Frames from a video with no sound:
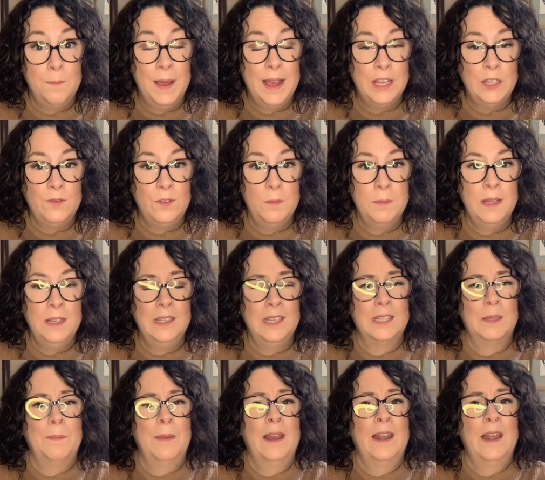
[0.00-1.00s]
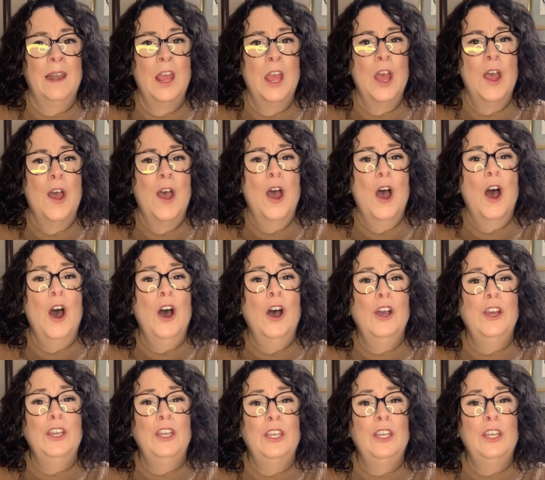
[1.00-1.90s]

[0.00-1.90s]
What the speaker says: the past few months has been a